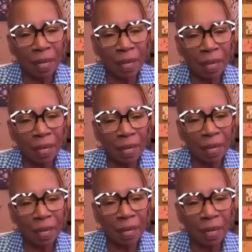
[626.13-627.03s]

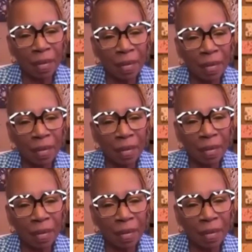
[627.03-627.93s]

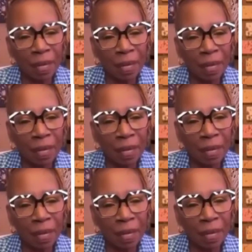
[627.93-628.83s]

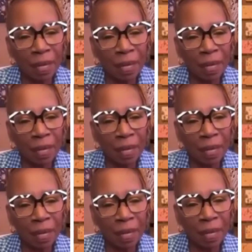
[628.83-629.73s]

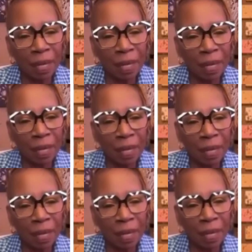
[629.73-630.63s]

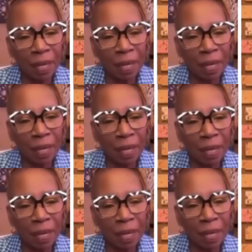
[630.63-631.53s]

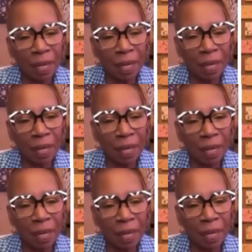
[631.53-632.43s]

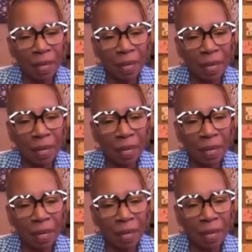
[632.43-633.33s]

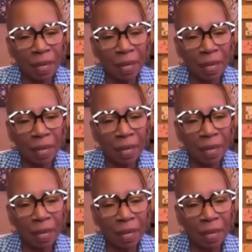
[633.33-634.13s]
(not speaking)